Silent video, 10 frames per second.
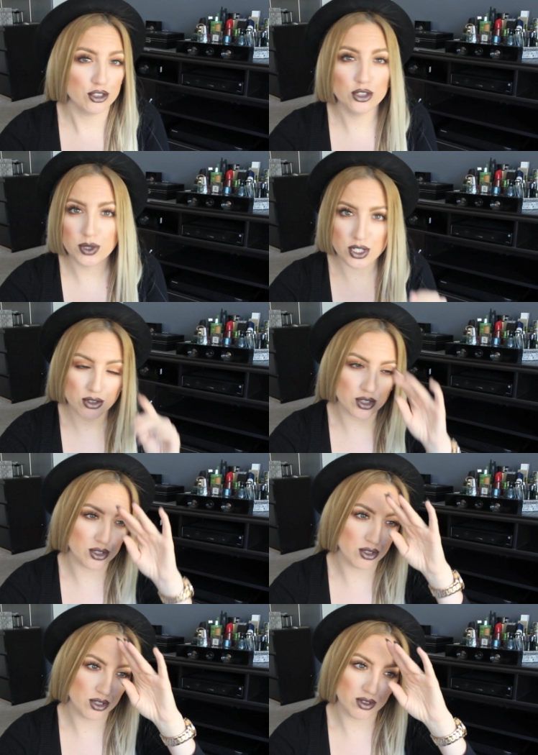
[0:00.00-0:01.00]
Do what you
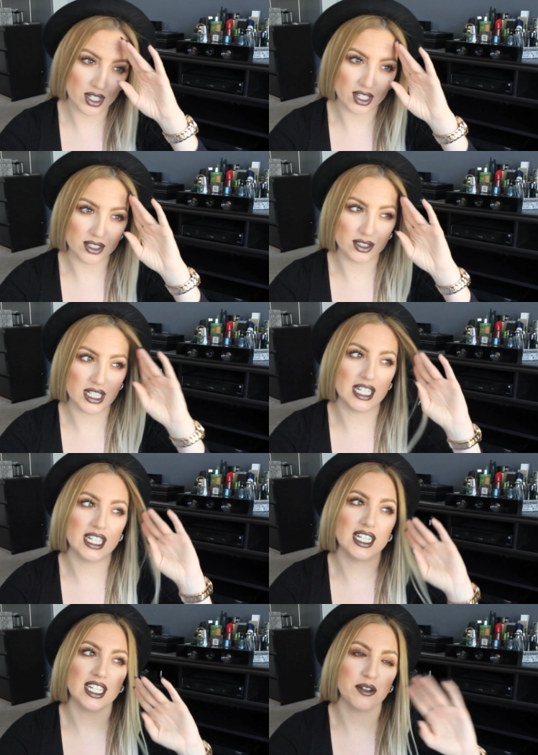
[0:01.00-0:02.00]
do, you know. Uh,